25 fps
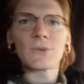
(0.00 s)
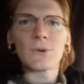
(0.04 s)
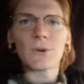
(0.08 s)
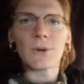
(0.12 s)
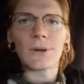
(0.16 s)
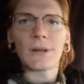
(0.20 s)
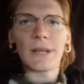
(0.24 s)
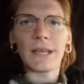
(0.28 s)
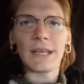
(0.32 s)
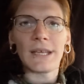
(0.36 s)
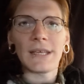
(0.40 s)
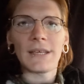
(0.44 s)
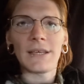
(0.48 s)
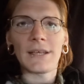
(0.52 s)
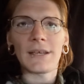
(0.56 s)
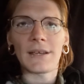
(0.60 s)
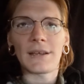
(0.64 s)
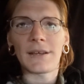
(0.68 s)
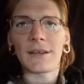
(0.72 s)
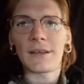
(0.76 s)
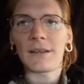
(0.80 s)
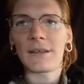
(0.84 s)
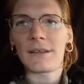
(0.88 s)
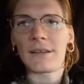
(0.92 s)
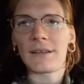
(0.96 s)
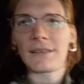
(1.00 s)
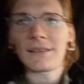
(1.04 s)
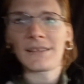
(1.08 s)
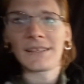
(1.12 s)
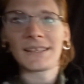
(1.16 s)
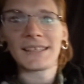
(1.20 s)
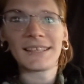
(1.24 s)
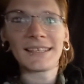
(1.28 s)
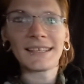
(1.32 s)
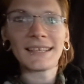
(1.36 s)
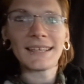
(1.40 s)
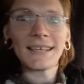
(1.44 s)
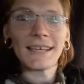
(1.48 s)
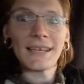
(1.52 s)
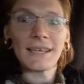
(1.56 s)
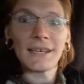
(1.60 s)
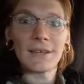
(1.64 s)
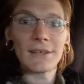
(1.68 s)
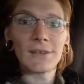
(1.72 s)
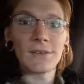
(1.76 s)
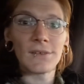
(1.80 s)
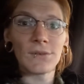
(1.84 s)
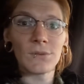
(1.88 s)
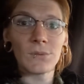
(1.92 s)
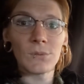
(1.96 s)
door right here
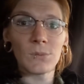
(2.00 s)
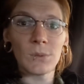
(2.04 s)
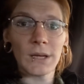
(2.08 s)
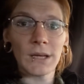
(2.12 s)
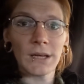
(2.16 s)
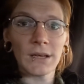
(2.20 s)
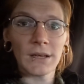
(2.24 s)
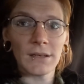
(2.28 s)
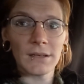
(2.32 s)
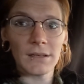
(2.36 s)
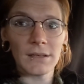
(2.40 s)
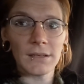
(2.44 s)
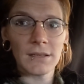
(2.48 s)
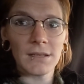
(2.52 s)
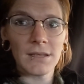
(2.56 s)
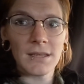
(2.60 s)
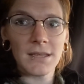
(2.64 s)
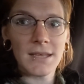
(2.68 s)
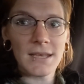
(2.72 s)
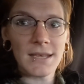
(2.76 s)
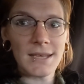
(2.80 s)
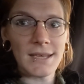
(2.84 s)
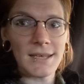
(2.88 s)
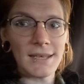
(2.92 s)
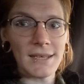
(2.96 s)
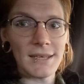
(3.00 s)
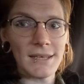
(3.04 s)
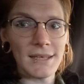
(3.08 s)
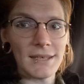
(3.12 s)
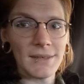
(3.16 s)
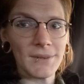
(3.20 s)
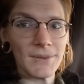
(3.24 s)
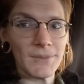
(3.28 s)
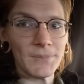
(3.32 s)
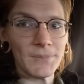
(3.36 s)
is where the